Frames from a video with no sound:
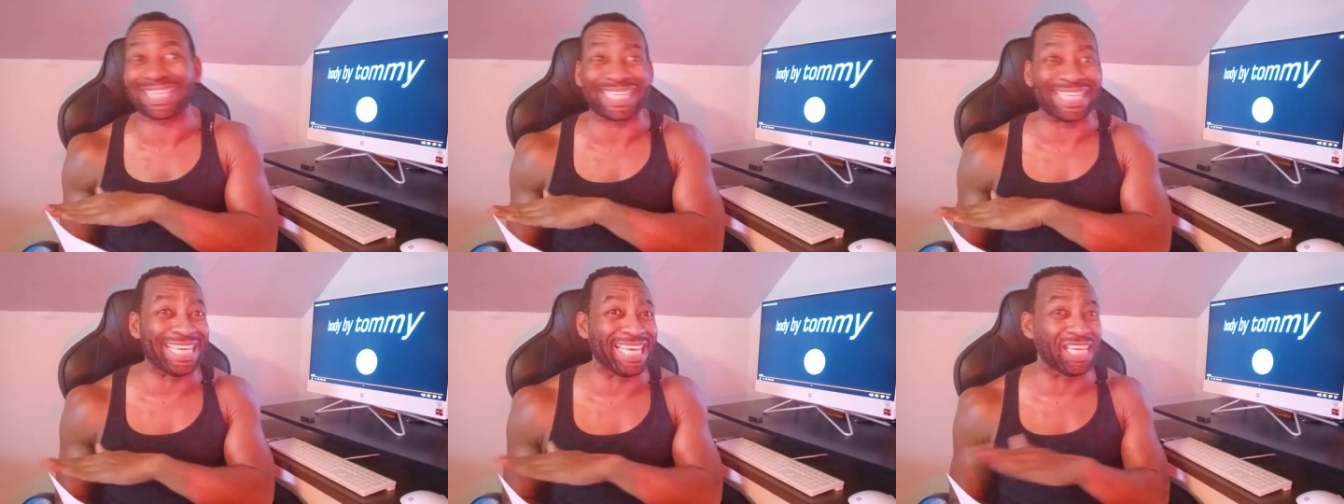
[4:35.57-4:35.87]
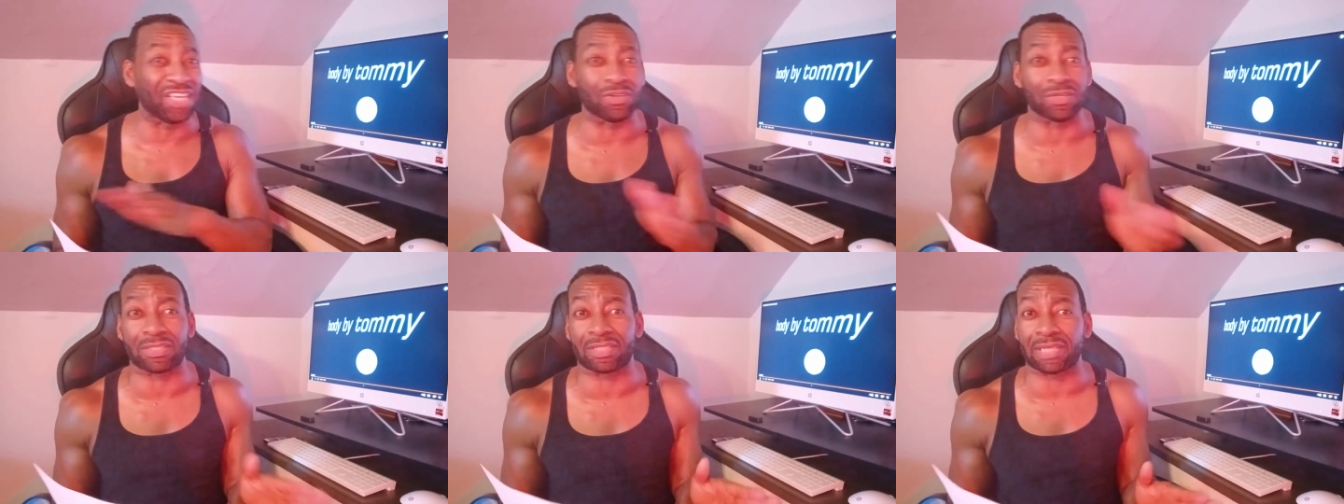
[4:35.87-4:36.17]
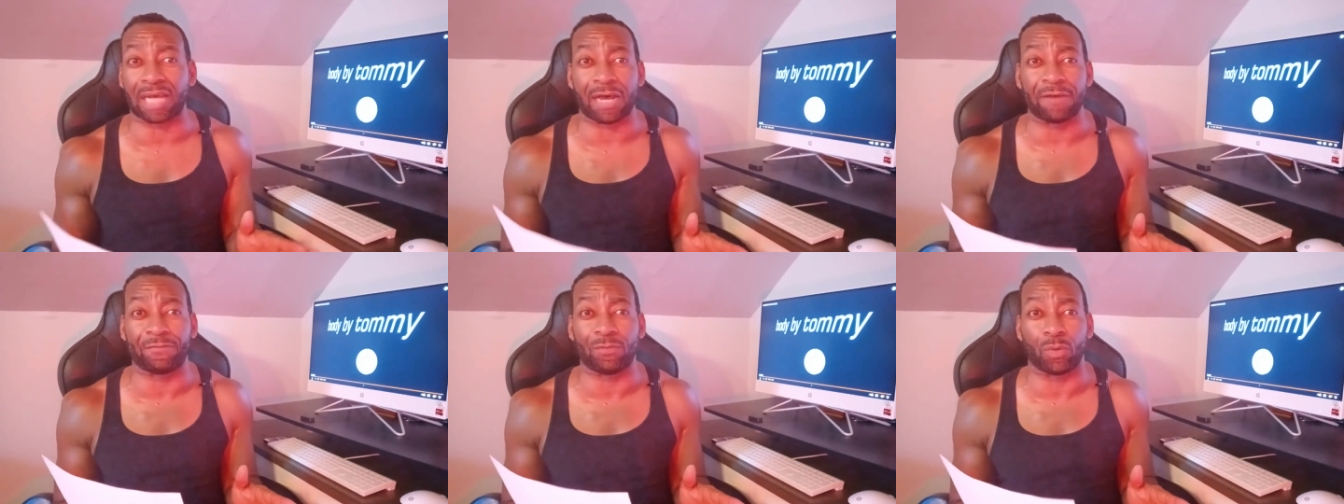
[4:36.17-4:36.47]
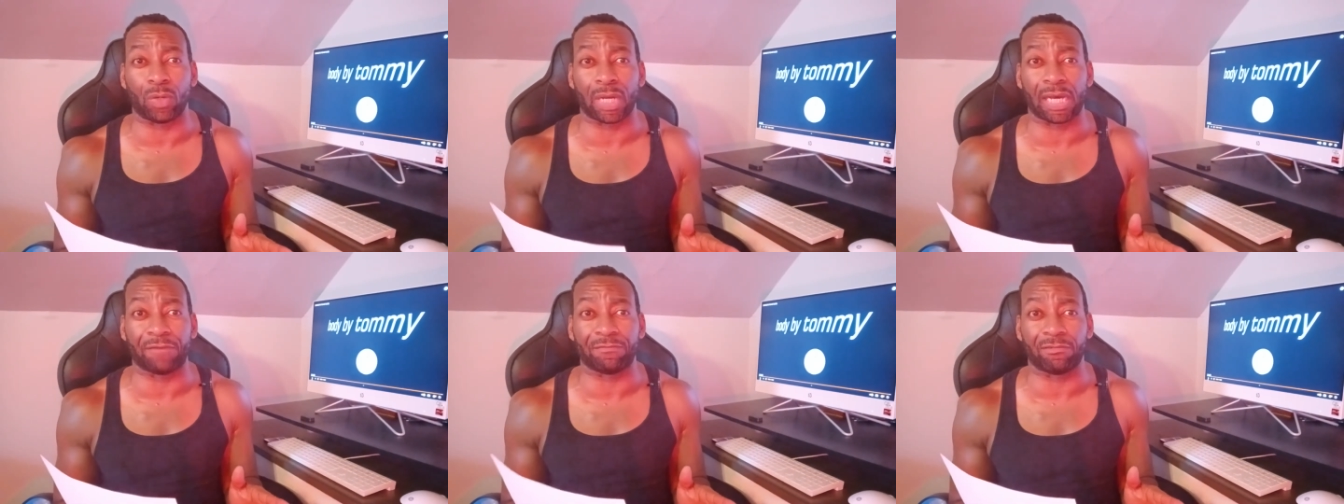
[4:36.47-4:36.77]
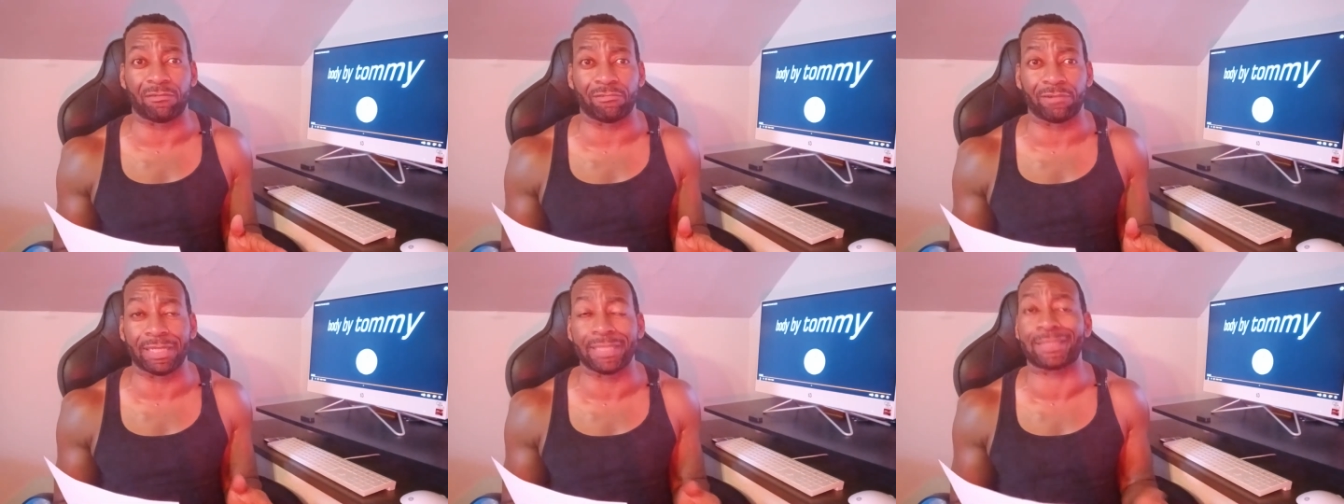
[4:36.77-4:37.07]
and you stop for
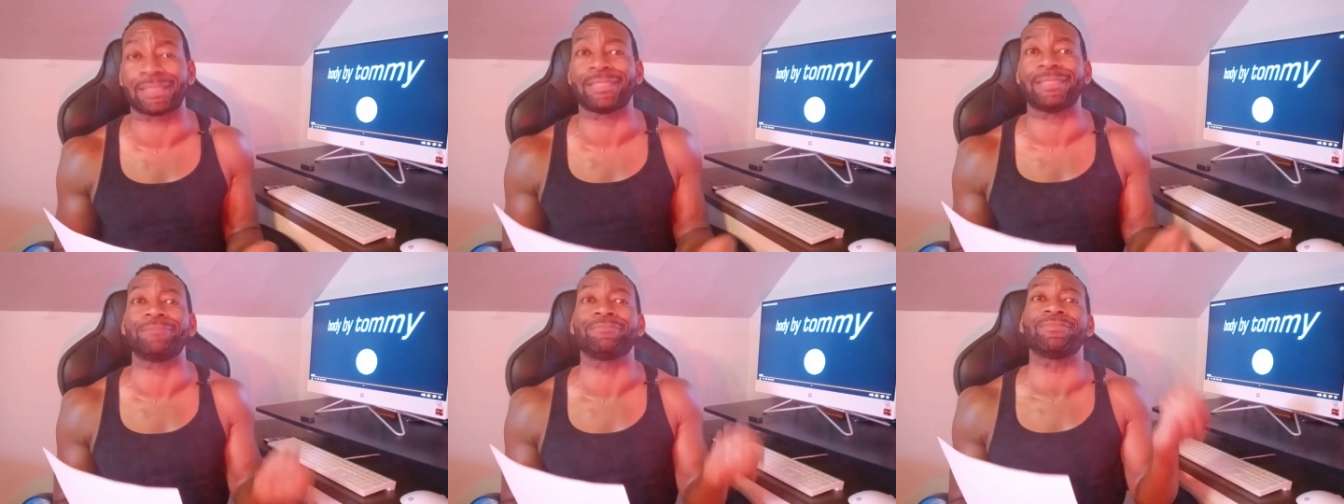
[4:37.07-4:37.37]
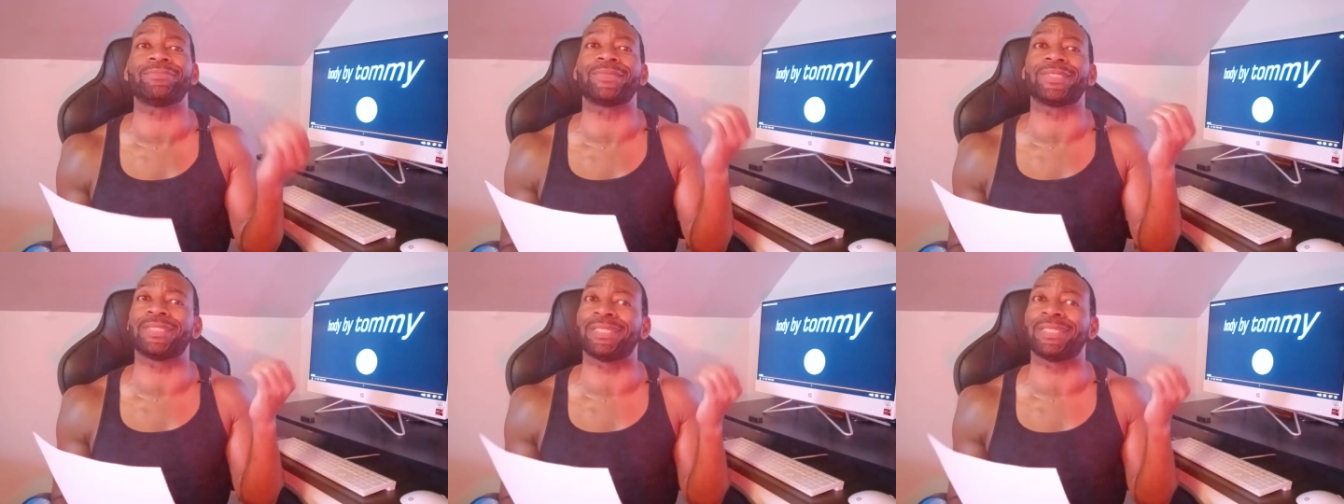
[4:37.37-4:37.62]
whatever reason,